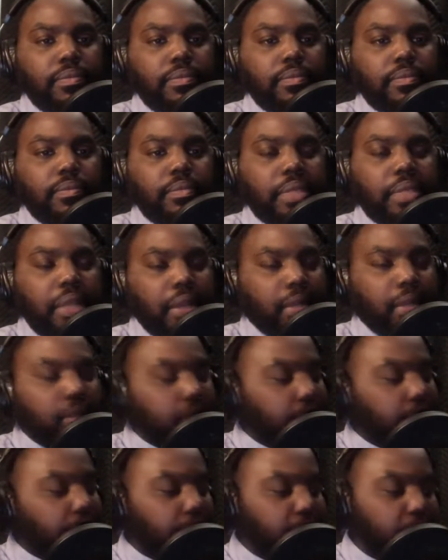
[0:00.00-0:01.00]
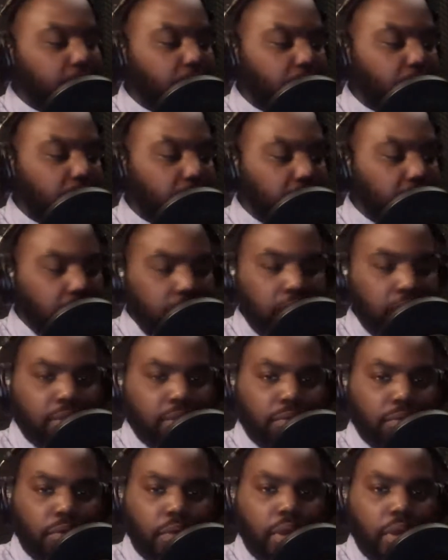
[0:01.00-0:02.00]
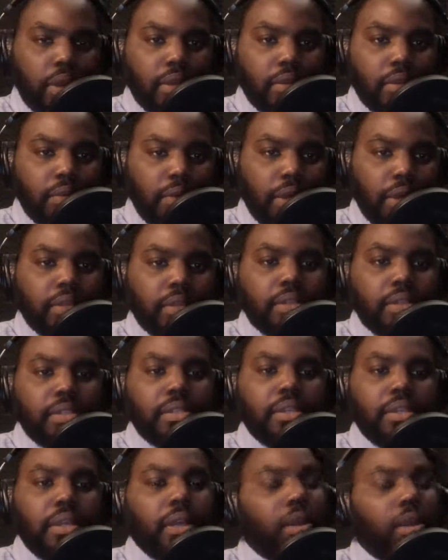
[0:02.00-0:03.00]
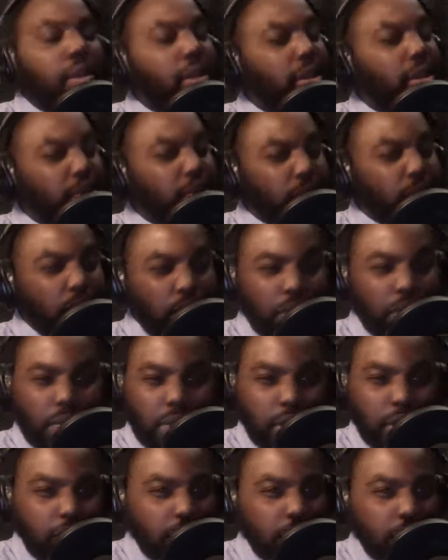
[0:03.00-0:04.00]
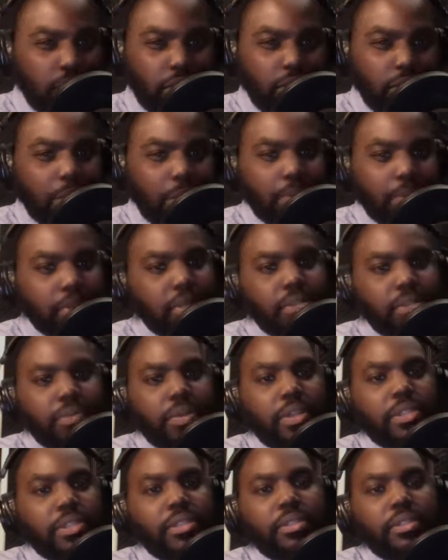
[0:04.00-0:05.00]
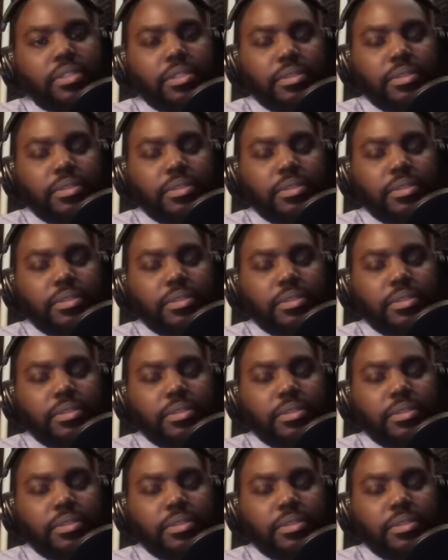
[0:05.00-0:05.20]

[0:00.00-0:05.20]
But like I said, I just believe that there are some great directors in some really crappy situations.